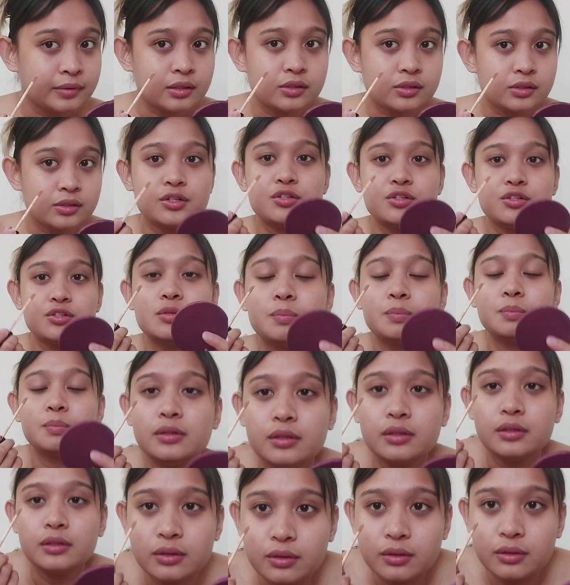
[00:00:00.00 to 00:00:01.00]
So, I just
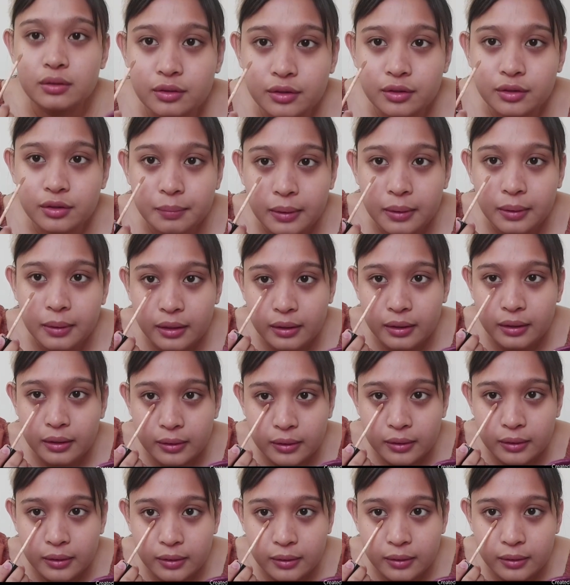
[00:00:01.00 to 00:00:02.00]
put it on my,
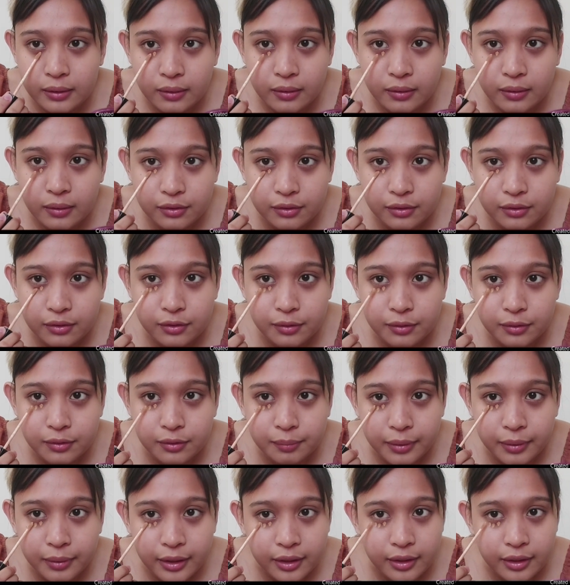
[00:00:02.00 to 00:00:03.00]
under
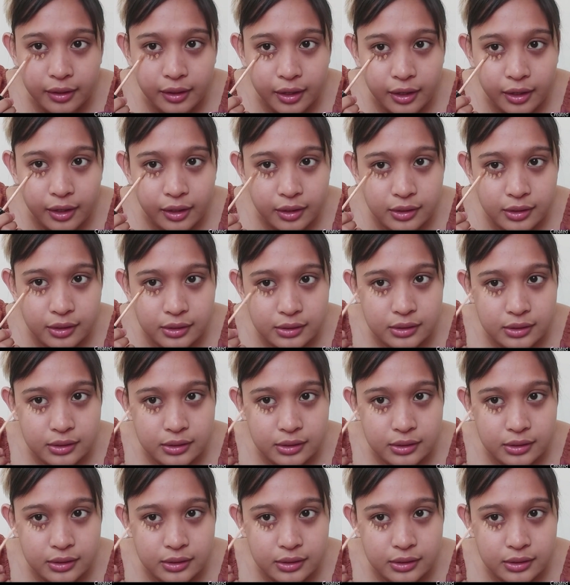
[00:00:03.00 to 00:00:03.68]
my eyes.